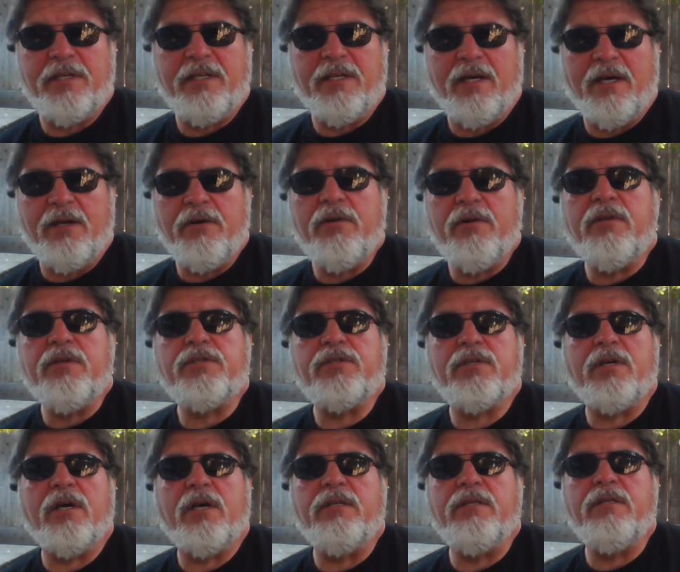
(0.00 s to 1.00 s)
And under the
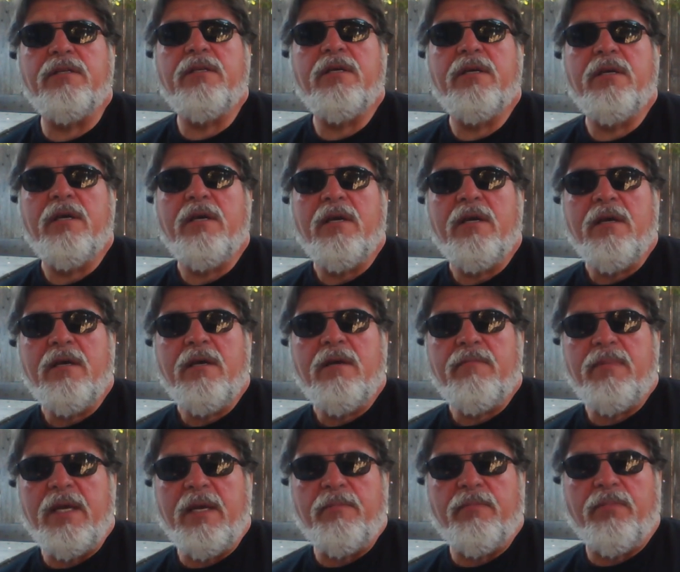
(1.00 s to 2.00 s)
sun
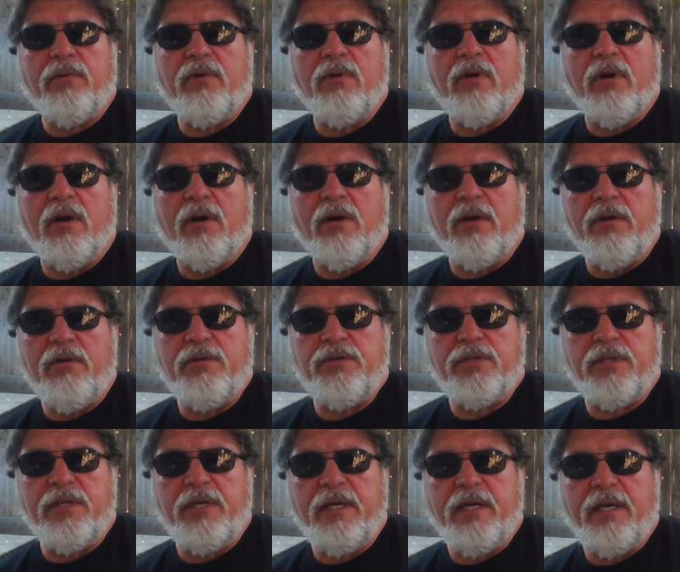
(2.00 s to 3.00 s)
people are
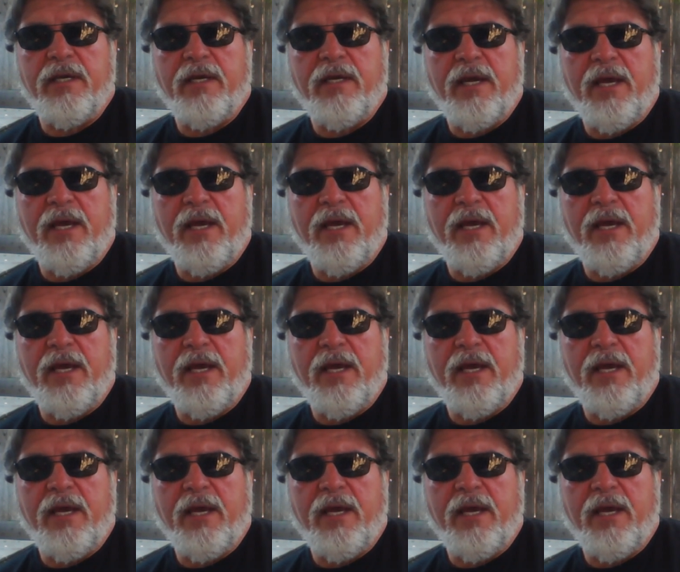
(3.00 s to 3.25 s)
usually